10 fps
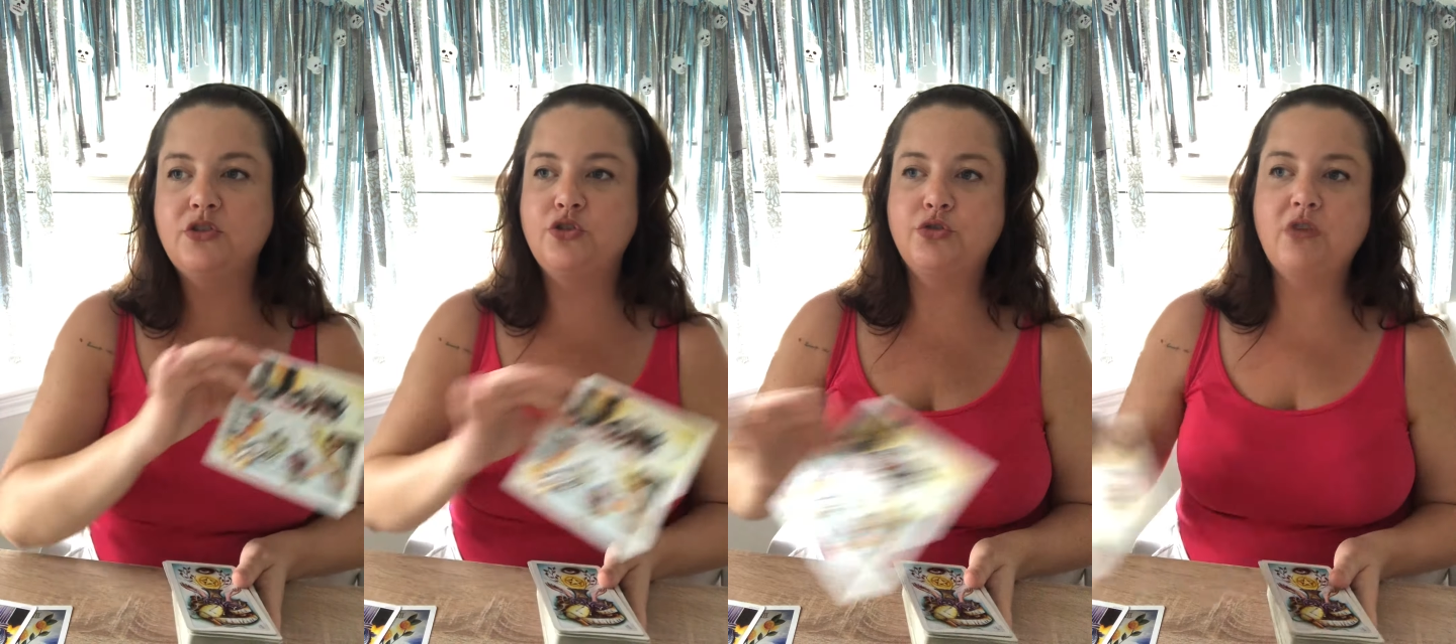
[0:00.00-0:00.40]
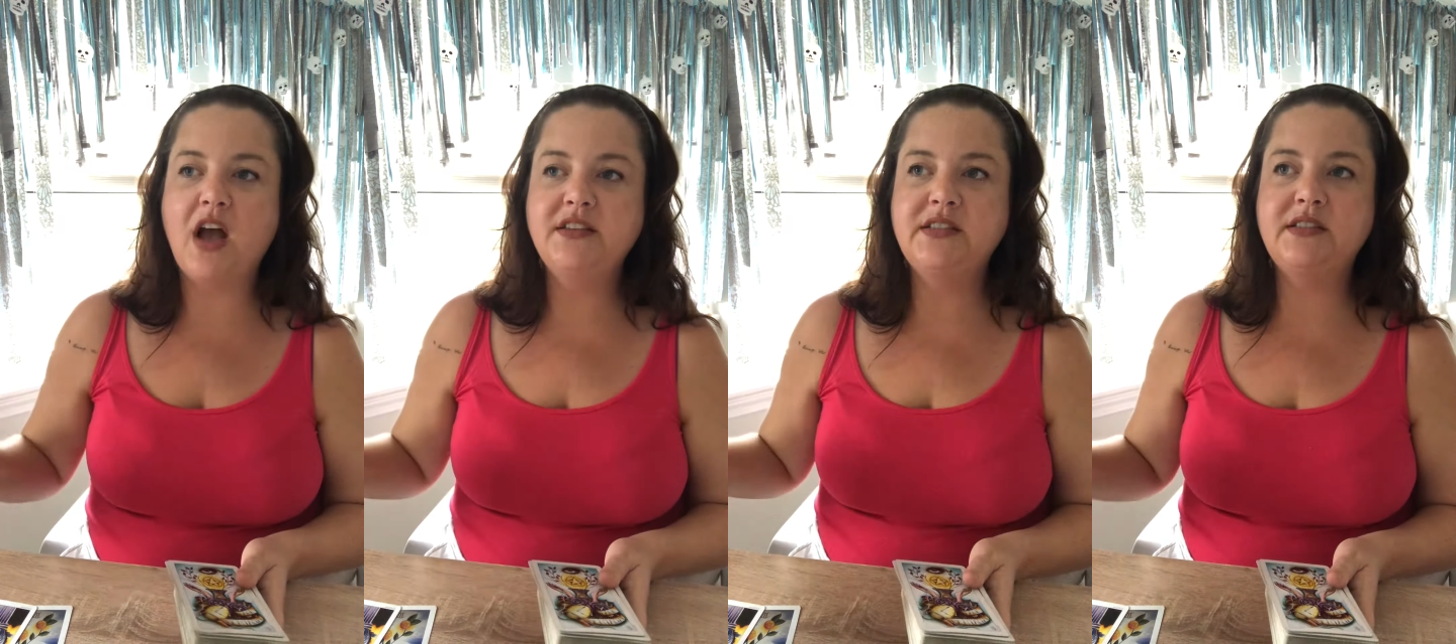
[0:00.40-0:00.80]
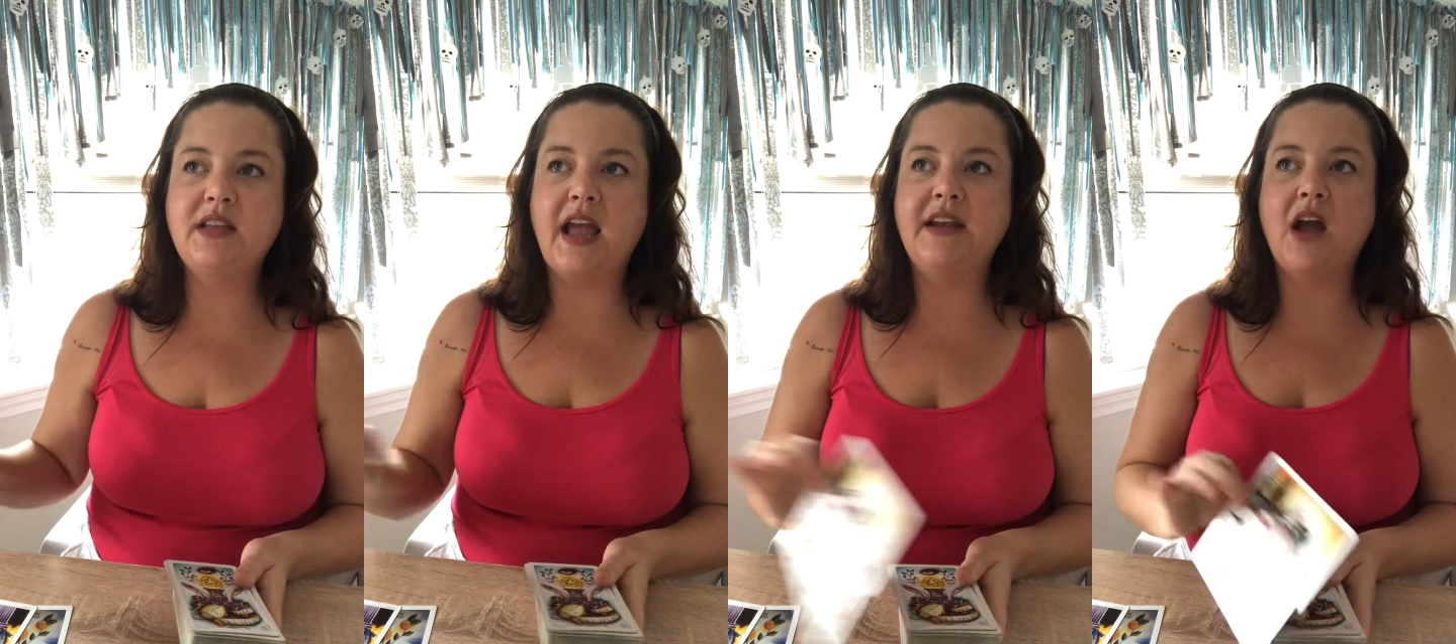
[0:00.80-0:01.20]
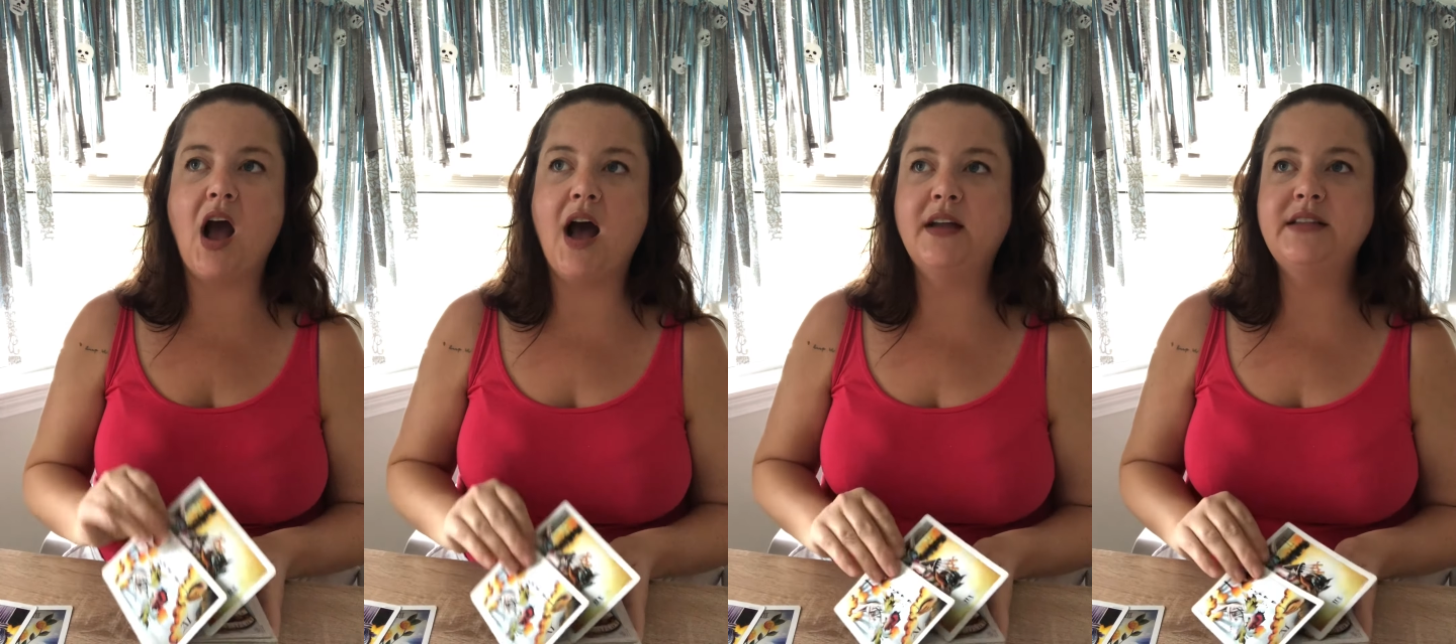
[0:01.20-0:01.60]
trust and
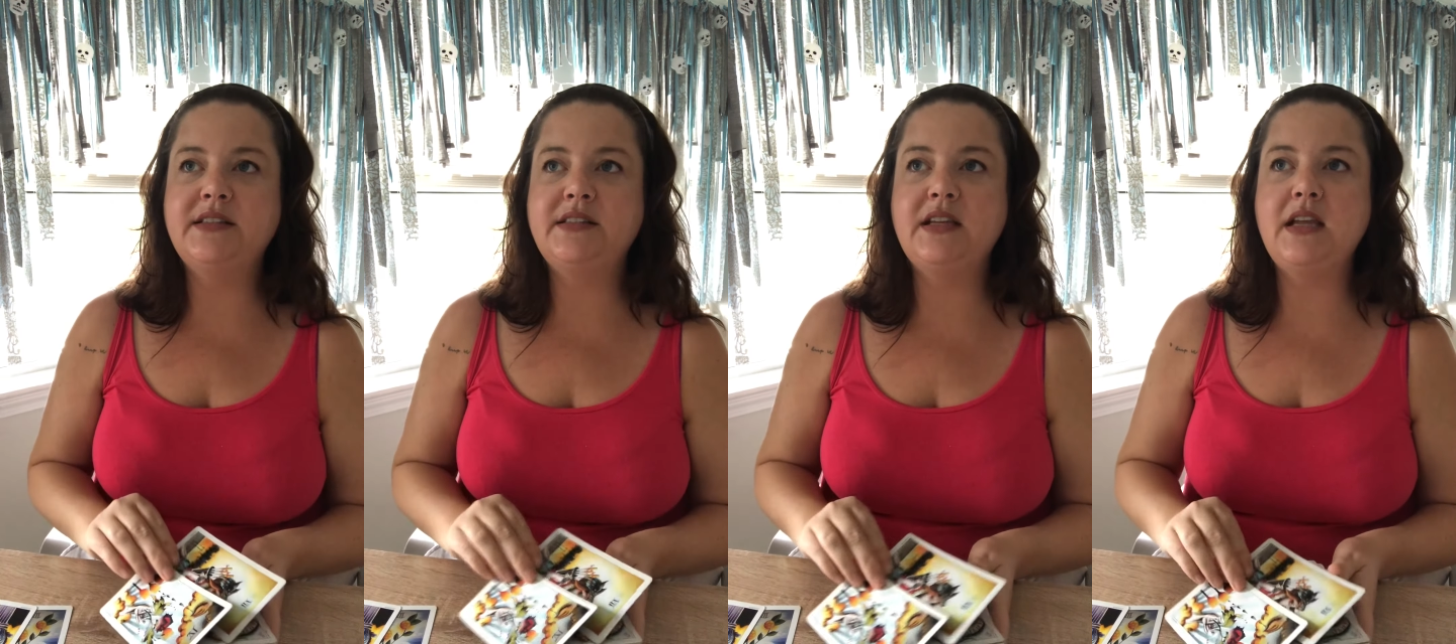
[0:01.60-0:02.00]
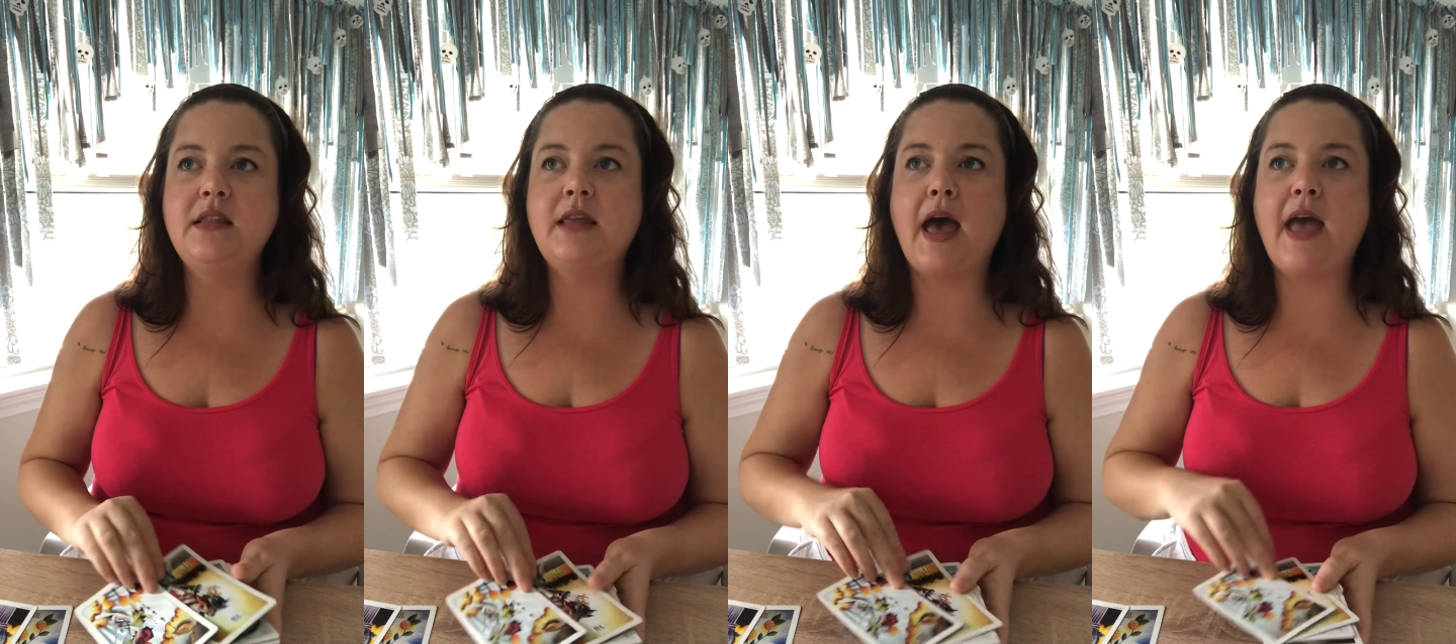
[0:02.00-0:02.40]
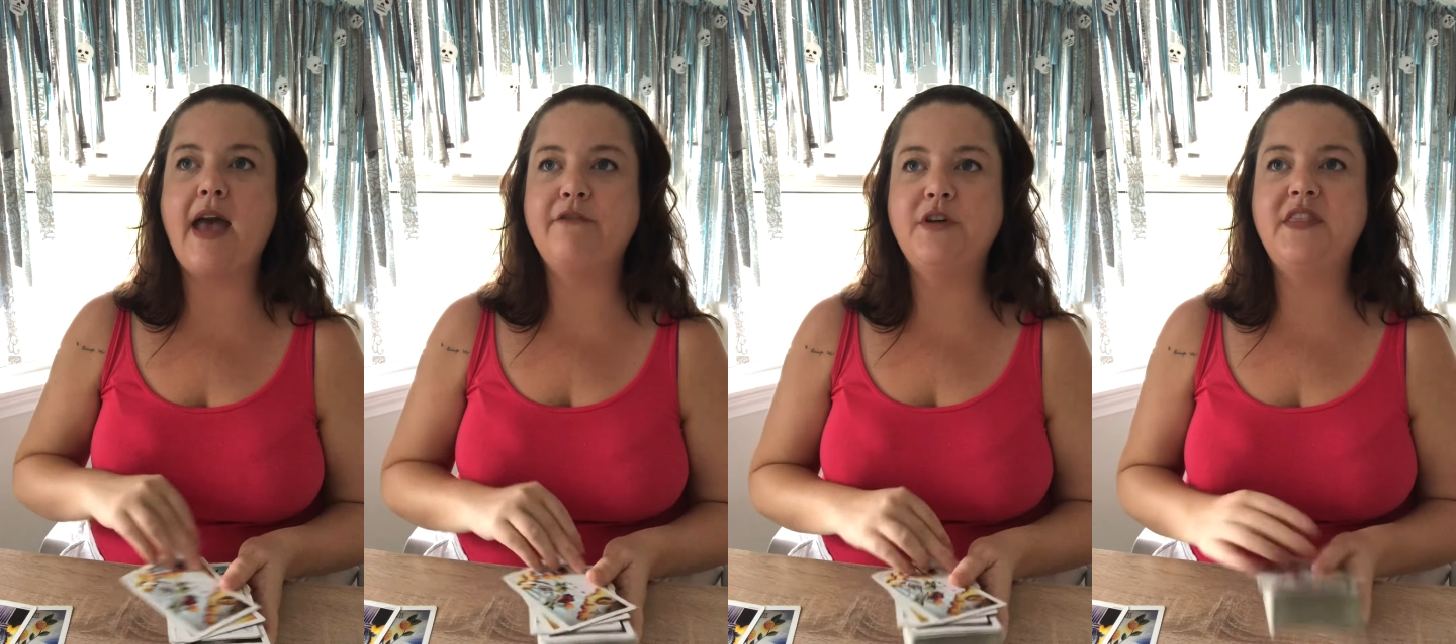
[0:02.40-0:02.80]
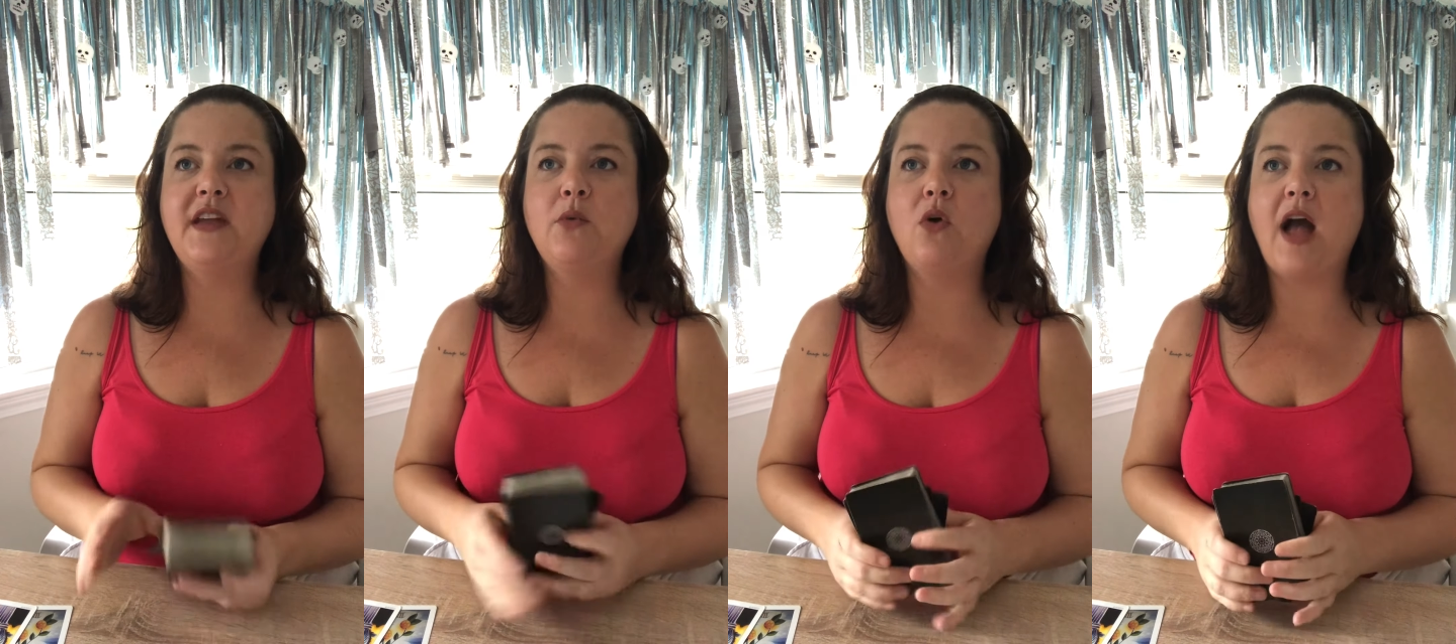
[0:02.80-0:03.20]
honesty that
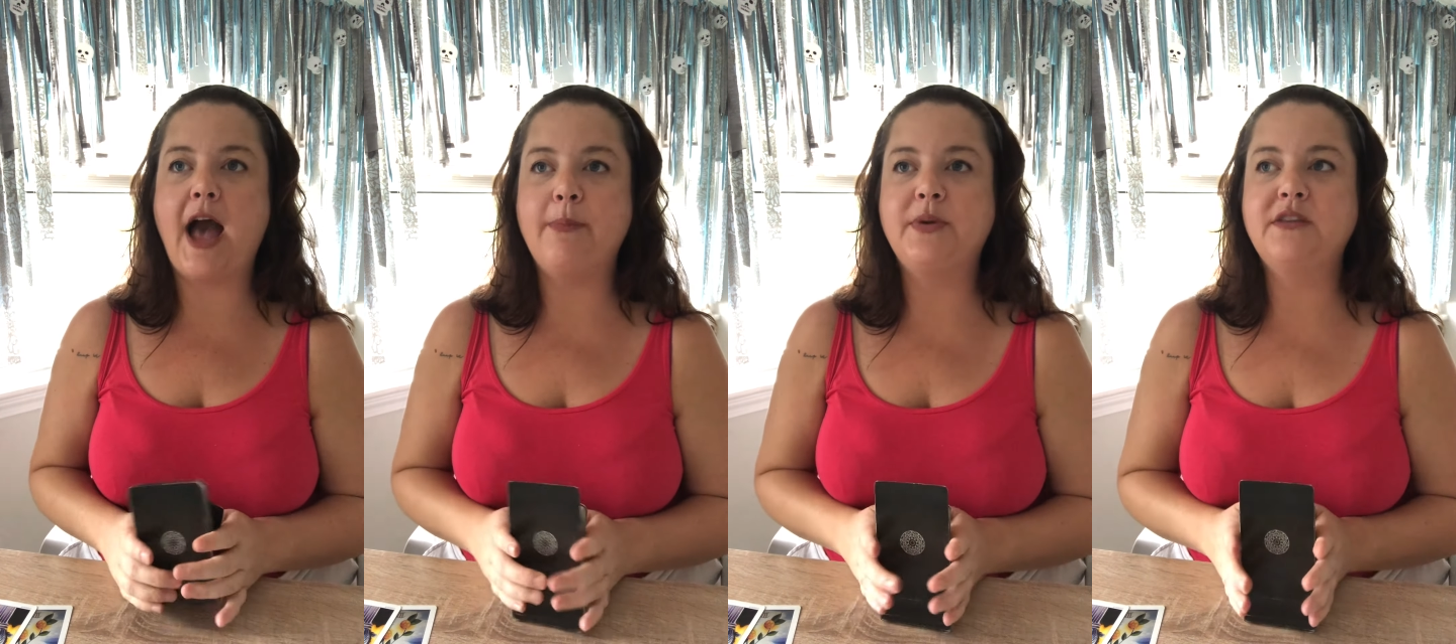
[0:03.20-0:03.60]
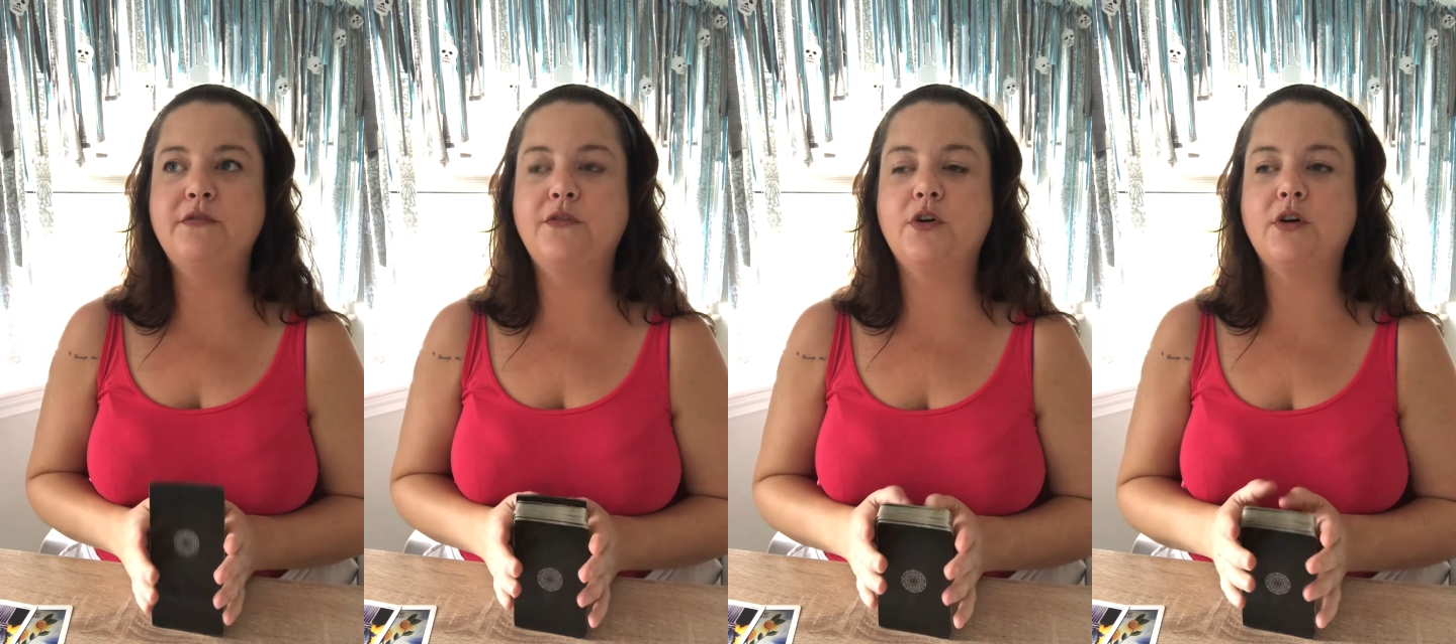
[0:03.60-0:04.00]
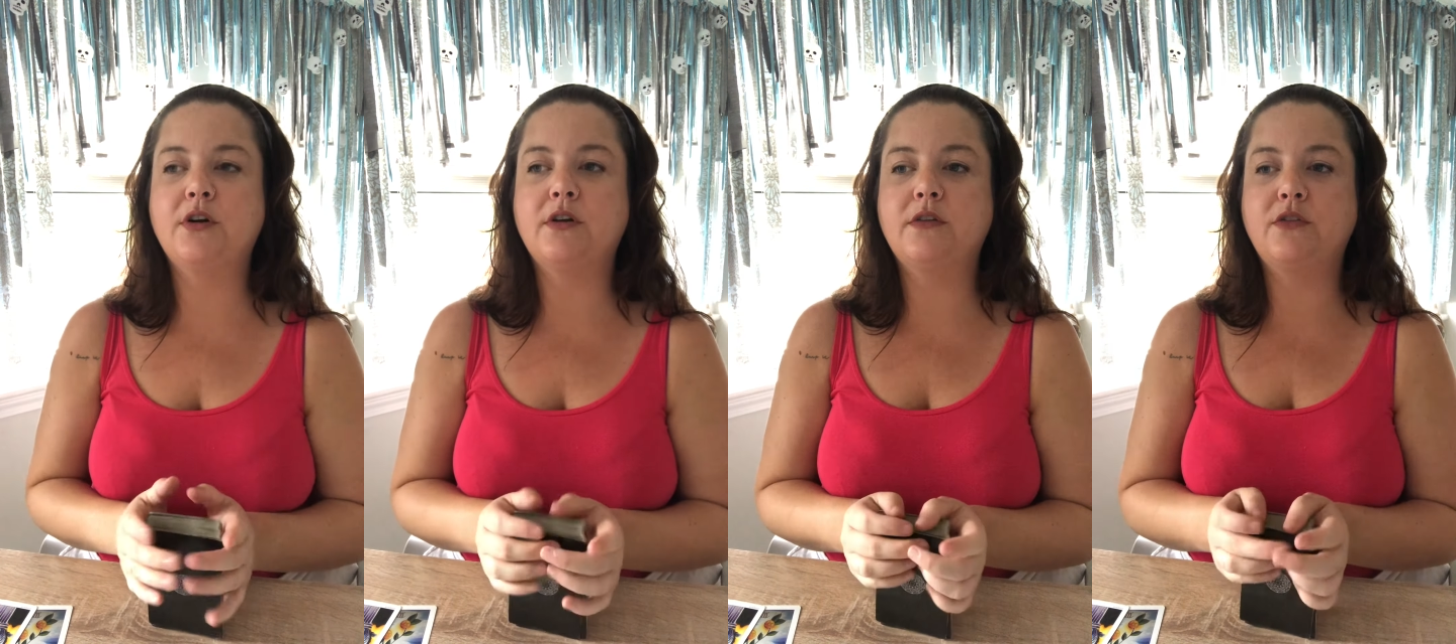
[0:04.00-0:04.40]
everything will happen for